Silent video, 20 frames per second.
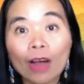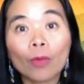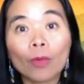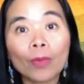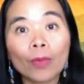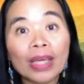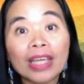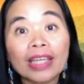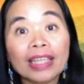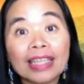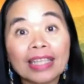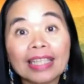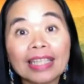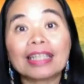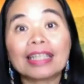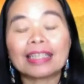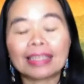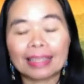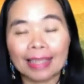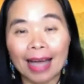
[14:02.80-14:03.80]
he nearly
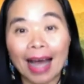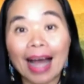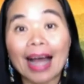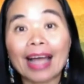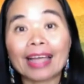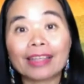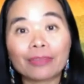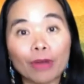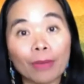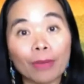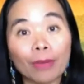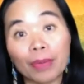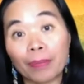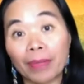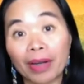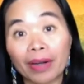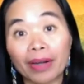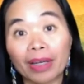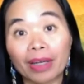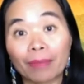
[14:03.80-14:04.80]
died from
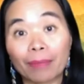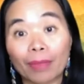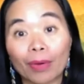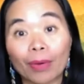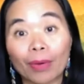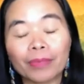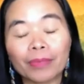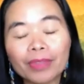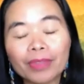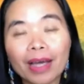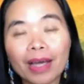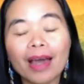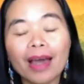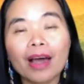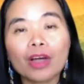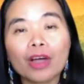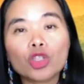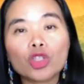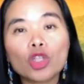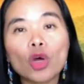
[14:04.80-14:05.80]
American bombs.
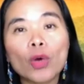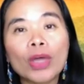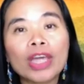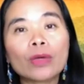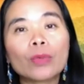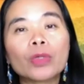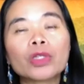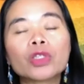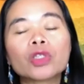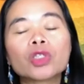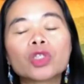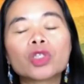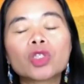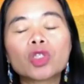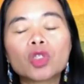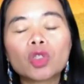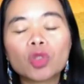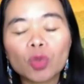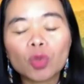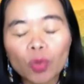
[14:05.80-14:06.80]
So he was
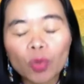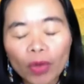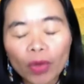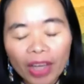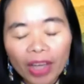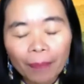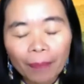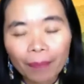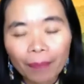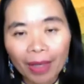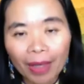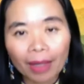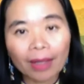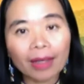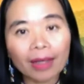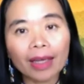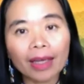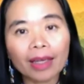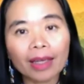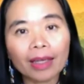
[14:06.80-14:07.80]
screaming,
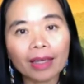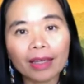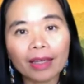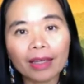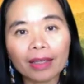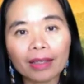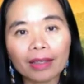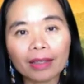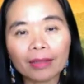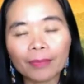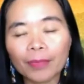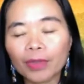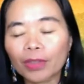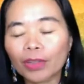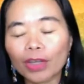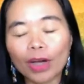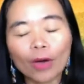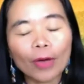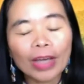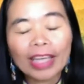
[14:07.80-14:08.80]
he
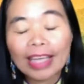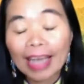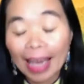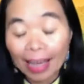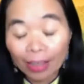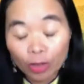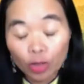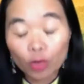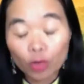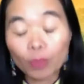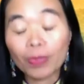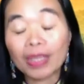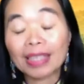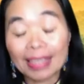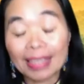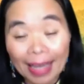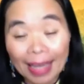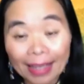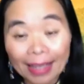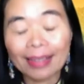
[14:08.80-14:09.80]
had to be
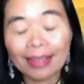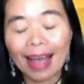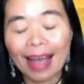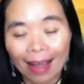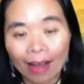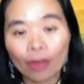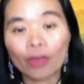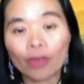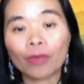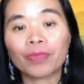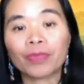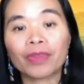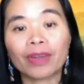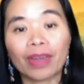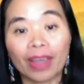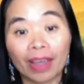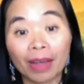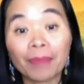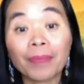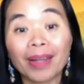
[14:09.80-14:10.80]
taken out of the
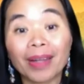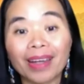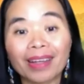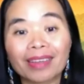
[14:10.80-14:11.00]
airplane.